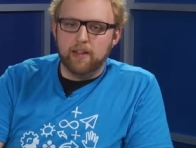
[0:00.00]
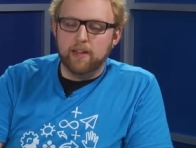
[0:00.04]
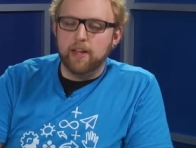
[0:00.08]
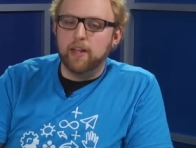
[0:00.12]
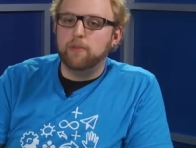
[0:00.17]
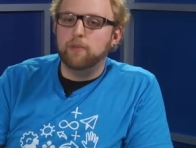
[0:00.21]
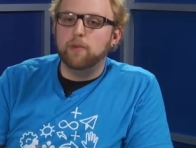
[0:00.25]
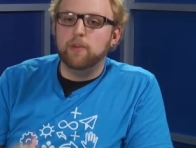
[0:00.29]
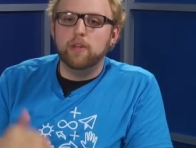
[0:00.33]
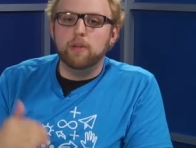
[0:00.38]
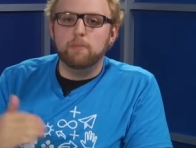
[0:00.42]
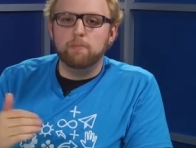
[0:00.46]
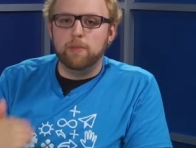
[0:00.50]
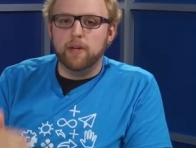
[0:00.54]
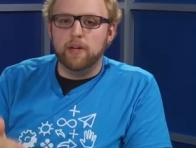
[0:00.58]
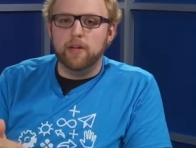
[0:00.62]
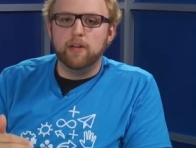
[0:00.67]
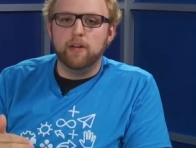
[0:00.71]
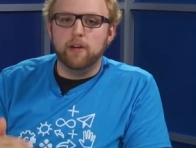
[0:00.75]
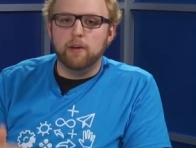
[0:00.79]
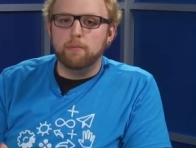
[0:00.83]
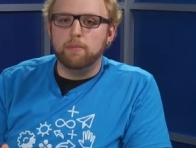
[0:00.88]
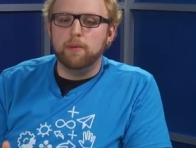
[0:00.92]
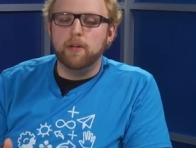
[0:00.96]
That's what the big
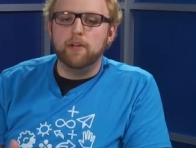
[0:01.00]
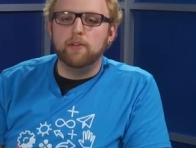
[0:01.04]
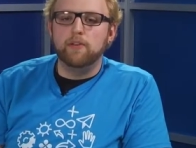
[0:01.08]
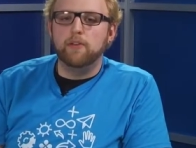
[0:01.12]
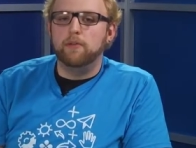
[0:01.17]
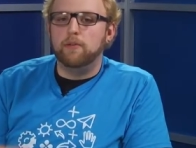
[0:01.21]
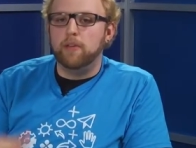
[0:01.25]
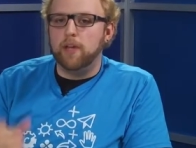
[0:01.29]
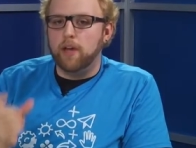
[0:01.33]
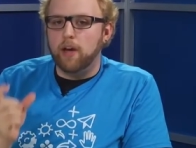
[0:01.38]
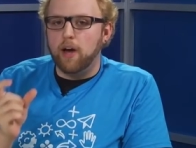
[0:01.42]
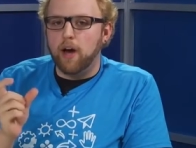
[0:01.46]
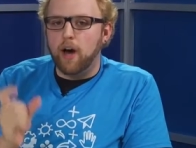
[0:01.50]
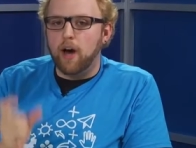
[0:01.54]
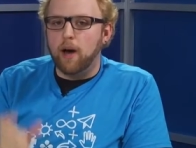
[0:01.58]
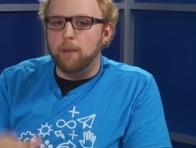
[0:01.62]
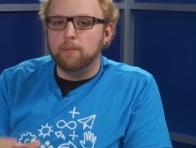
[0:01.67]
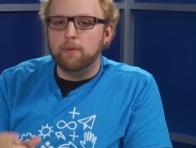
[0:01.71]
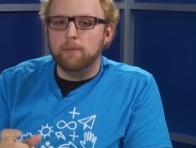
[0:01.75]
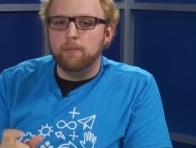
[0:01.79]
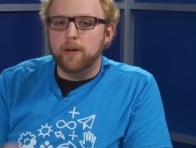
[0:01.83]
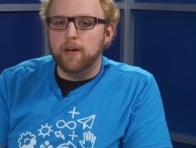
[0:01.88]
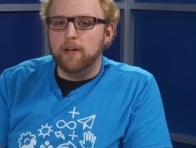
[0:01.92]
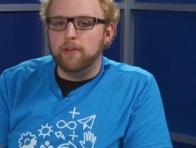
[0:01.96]
companies do. They
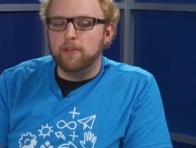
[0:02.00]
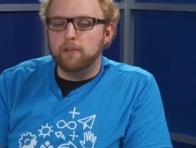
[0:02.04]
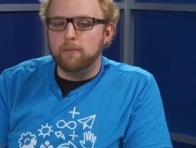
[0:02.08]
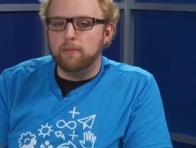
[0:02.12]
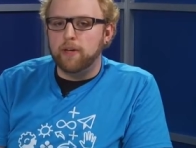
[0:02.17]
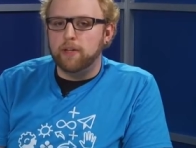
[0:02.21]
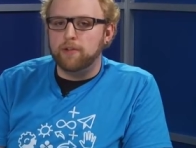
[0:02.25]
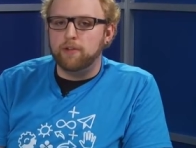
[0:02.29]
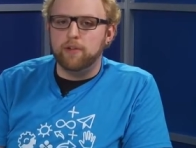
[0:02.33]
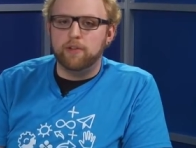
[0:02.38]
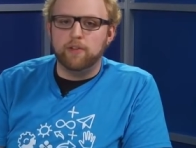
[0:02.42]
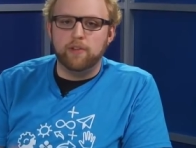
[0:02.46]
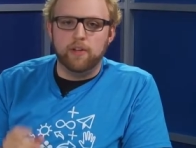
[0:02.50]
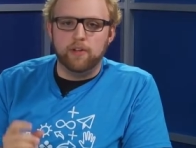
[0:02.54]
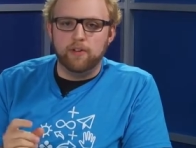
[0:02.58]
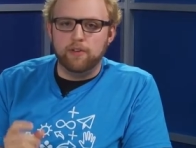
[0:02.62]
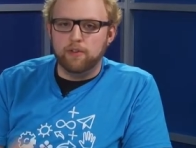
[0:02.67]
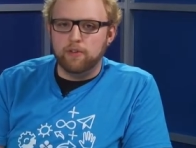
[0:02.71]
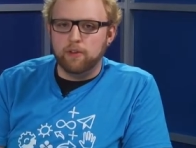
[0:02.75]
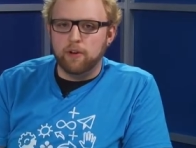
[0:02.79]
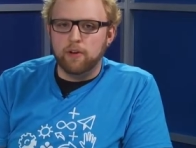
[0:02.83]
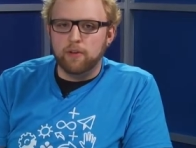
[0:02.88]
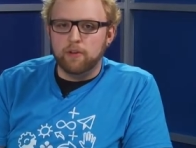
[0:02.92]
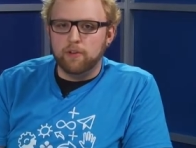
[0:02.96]
optimize their metrics. They
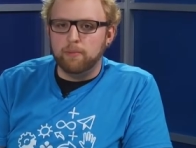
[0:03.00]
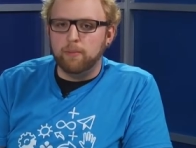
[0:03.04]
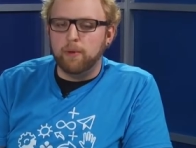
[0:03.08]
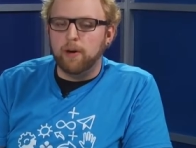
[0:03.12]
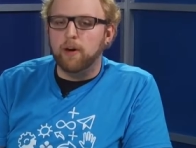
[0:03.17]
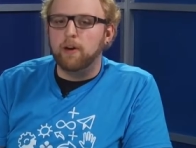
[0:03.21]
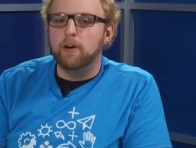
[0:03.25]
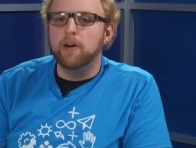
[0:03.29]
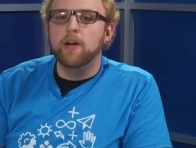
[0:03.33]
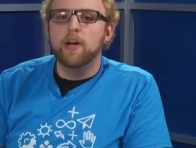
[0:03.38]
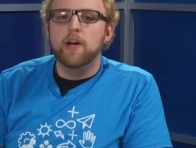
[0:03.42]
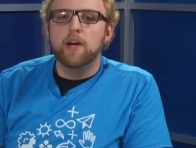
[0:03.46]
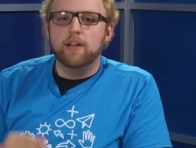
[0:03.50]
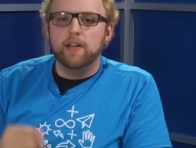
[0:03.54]
start small.